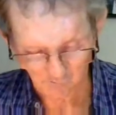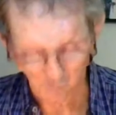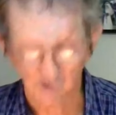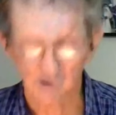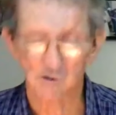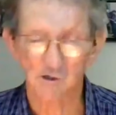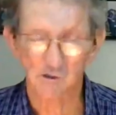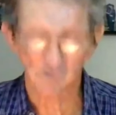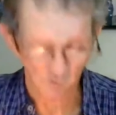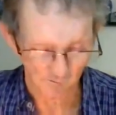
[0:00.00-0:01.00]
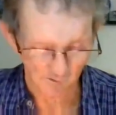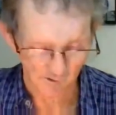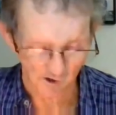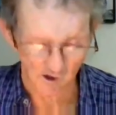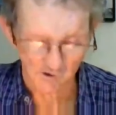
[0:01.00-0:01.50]
that there were
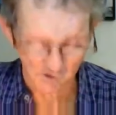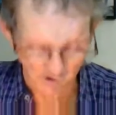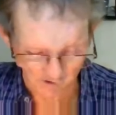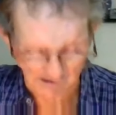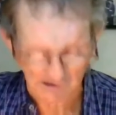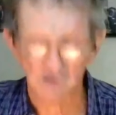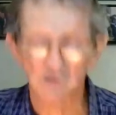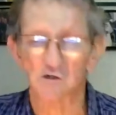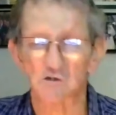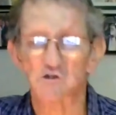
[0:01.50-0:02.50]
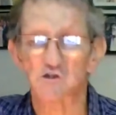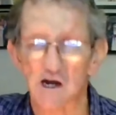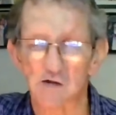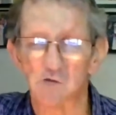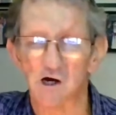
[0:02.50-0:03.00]
Mirage 3s on
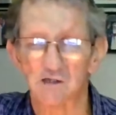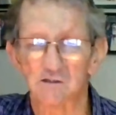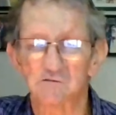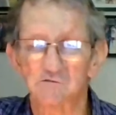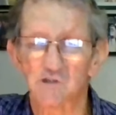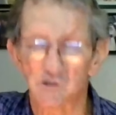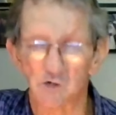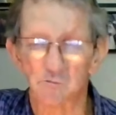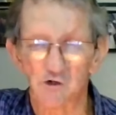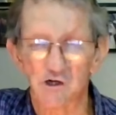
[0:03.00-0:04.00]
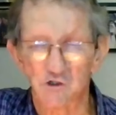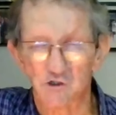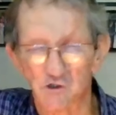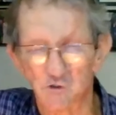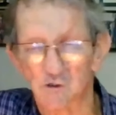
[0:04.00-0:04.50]
standby for this
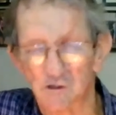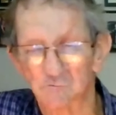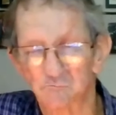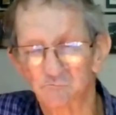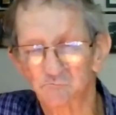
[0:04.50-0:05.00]
operation as well.